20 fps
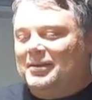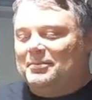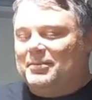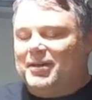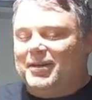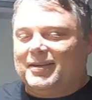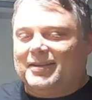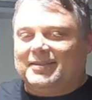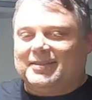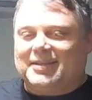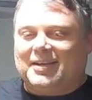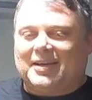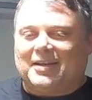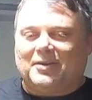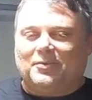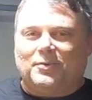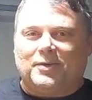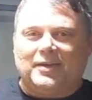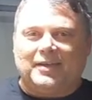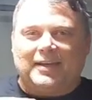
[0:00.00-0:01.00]
But it's got
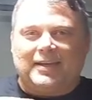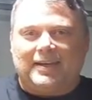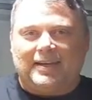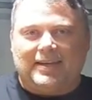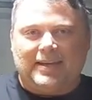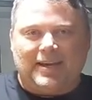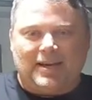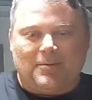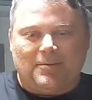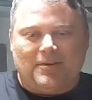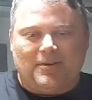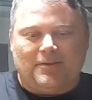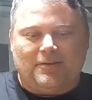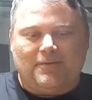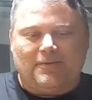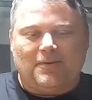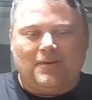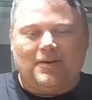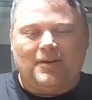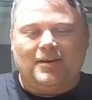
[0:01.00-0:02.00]
a 180 camera in the
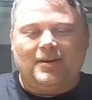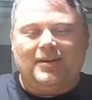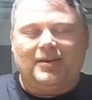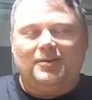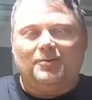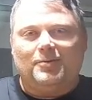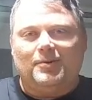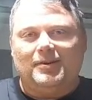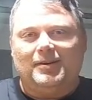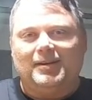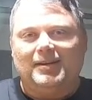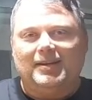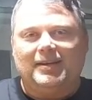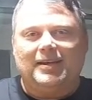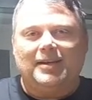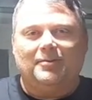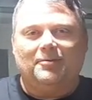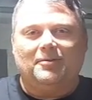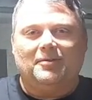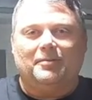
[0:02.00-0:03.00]
front and a 180
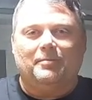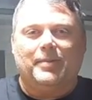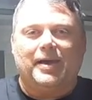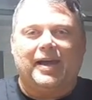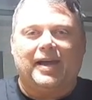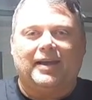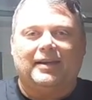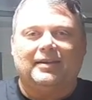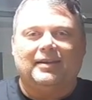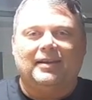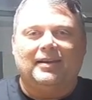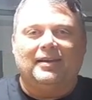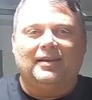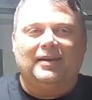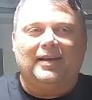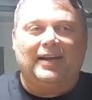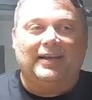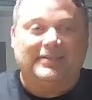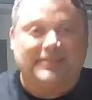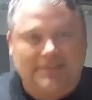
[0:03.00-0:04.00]
camera in the back.
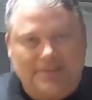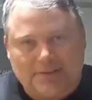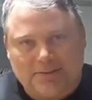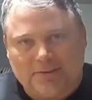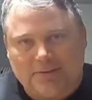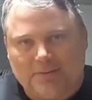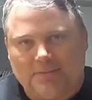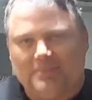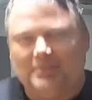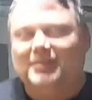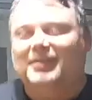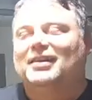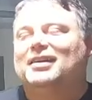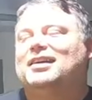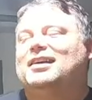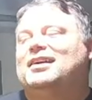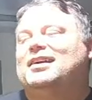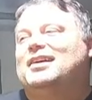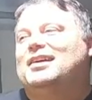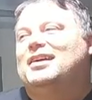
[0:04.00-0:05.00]
I assume
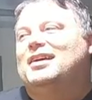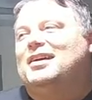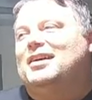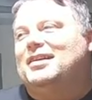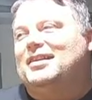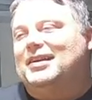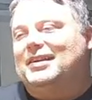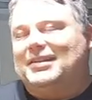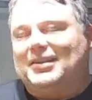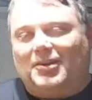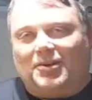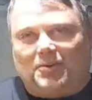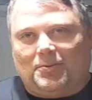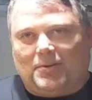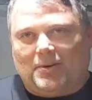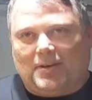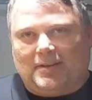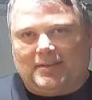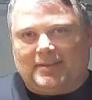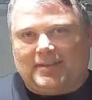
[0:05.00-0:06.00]
that's how it
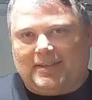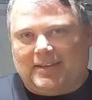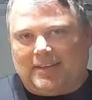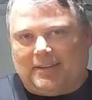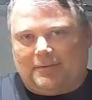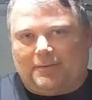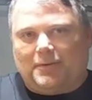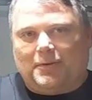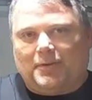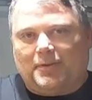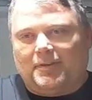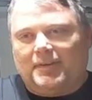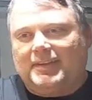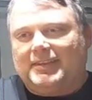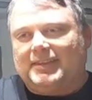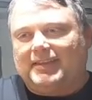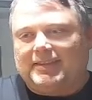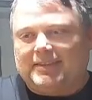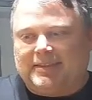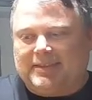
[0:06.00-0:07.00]
works to get the full
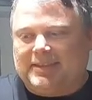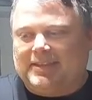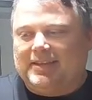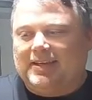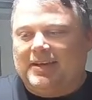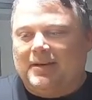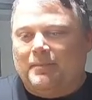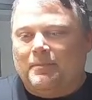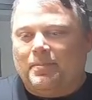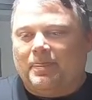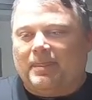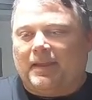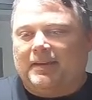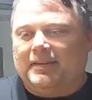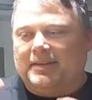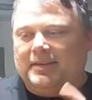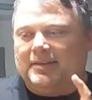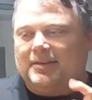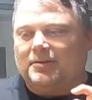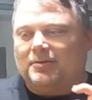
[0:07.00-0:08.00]
360. And
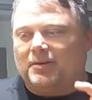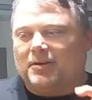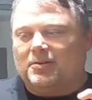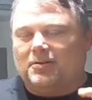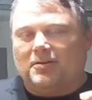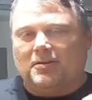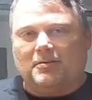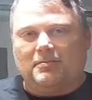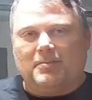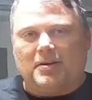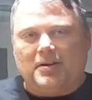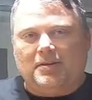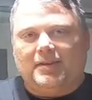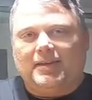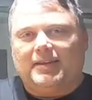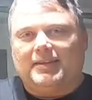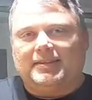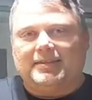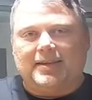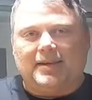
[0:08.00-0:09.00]
then you can record them both
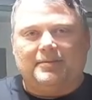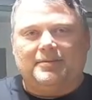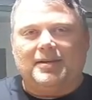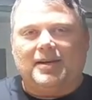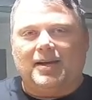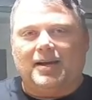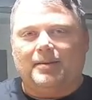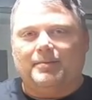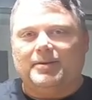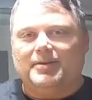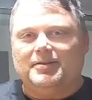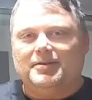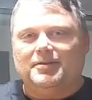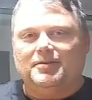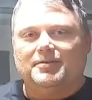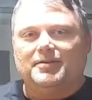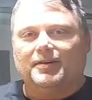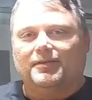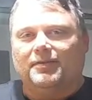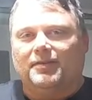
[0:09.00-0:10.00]
at the same time and
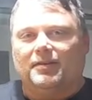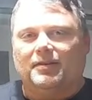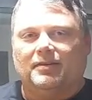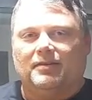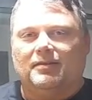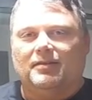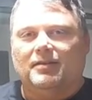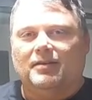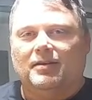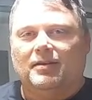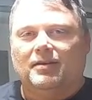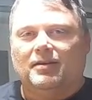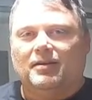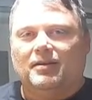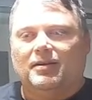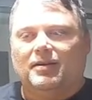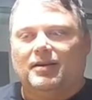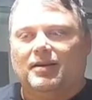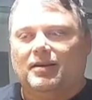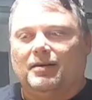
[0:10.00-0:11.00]
do different
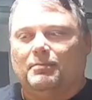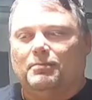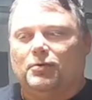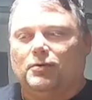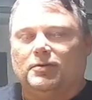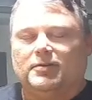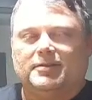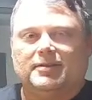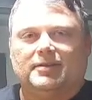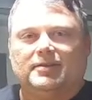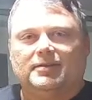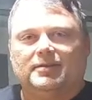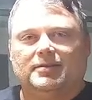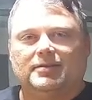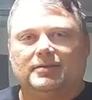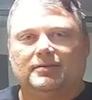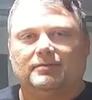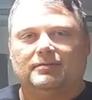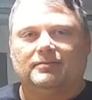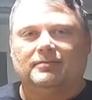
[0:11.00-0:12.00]
portions
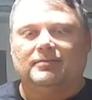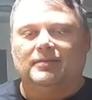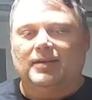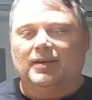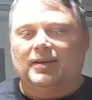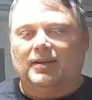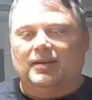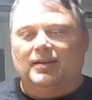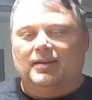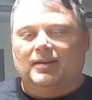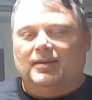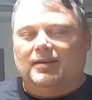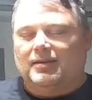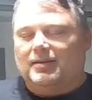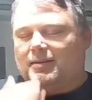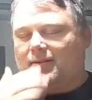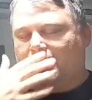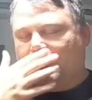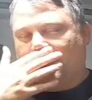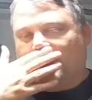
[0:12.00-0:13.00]
and
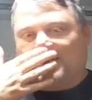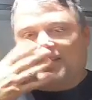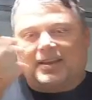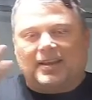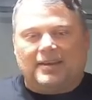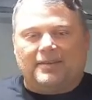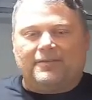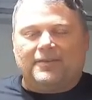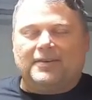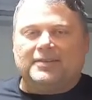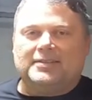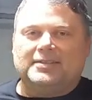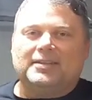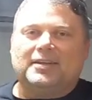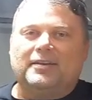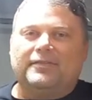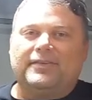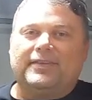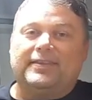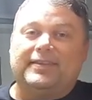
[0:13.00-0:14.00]
all that kind of fun
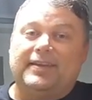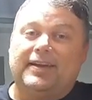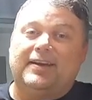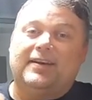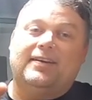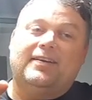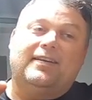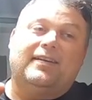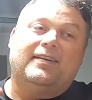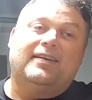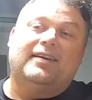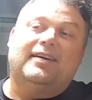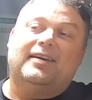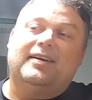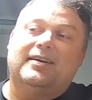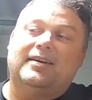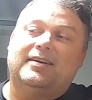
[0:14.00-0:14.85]
stuff. And their